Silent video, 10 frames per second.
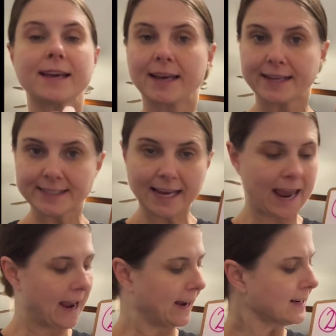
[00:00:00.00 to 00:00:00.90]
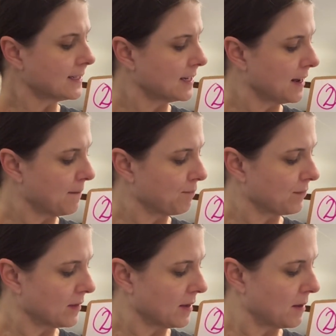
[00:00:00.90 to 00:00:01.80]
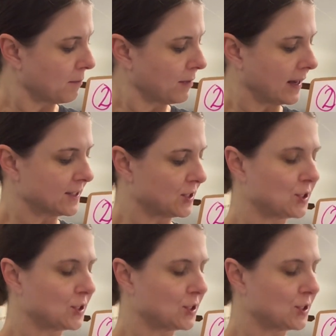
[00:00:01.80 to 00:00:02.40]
is 8, plus